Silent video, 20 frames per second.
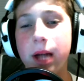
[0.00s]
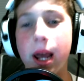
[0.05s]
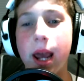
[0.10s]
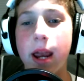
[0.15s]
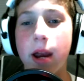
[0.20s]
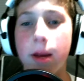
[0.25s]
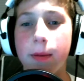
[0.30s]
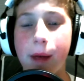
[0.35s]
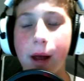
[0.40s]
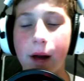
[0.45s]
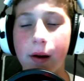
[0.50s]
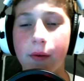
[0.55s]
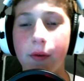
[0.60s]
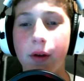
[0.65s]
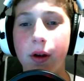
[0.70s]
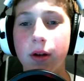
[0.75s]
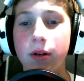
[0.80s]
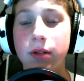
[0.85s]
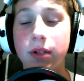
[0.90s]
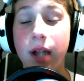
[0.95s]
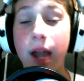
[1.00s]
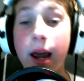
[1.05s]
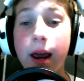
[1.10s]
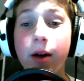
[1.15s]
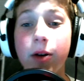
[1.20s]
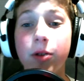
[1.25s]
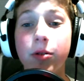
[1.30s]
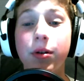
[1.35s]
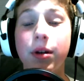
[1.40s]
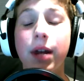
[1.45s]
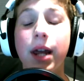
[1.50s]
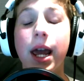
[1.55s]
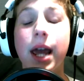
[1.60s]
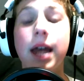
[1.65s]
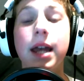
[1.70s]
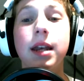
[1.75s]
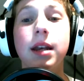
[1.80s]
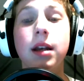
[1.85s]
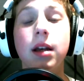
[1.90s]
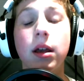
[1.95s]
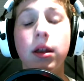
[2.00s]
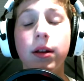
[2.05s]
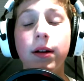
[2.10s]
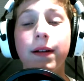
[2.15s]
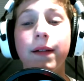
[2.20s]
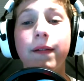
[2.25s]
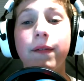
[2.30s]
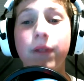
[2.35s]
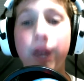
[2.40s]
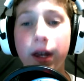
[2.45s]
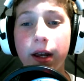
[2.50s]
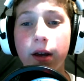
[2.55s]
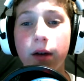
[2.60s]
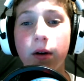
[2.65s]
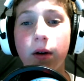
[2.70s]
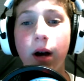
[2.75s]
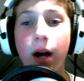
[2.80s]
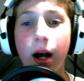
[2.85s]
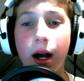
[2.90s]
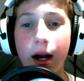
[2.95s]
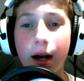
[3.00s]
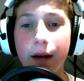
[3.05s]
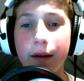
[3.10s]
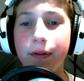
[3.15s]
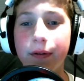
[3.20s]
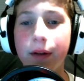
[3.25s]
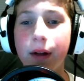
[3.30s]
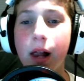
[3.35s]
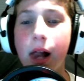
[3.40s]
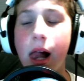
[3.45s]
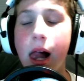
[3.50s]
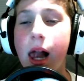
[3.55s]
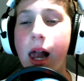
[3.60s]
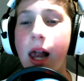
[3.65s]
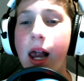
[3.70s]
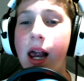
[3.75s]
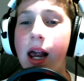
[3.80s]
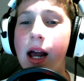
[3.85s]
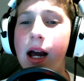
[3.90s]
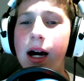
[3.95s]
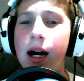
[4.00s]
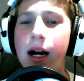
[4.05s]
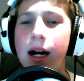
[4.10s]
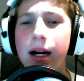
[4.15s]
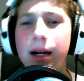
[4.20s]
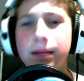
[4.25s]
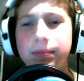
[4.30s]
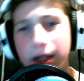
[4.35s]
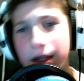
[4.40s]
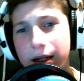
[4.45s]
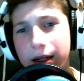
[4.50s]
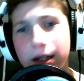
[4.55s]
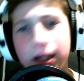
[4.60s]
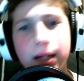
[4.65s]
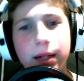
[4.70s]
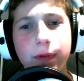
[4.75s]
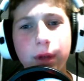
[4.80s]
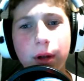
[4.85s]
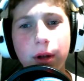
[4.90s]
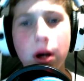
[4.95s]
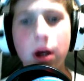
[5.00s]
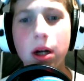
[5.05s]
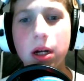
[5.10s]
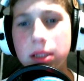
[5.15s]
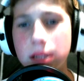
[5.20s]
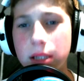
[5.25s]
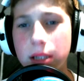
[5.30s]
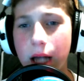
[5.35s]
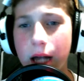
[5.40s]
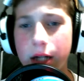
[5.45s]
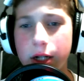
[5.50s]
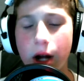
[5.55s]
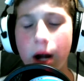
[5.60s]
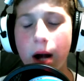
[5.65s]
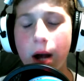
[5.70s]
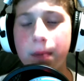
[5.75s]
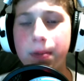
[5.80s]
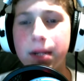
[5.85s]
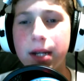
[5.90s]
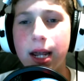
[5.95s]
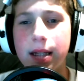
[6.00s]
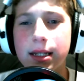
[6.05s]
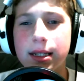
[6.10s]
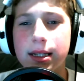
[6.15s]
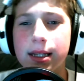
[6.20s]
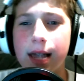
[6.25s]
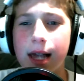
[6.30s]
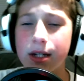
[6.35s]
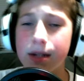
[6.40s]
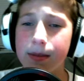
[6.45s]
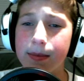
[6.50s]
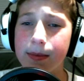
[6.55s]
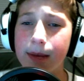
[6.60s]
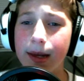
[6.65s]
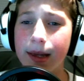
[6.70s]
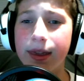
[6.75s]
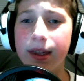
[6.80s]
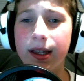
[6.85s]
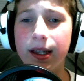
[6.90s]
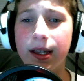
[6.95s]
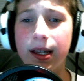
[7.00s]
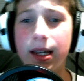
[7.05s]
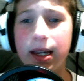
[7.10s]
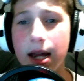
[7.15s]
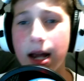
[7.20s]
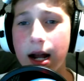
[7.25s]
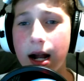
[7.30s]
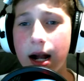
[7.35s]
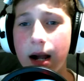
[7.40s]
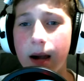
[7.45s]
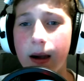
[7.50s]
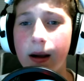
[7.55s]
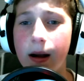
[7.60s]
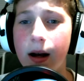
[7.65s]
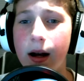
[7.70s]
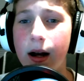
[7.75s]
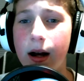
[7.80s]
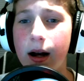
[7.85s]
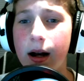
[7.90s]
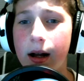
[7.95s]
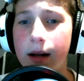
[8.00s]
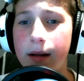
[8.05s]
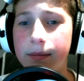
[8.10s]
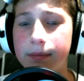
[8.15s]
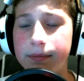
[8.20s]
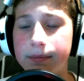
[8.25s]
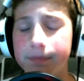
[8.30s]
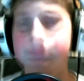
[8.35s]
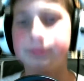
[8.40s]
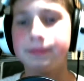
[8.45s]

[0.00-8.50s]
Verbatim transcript: here back with you. Today we're doing another video of um, uh, vlog slash update slash monthly um,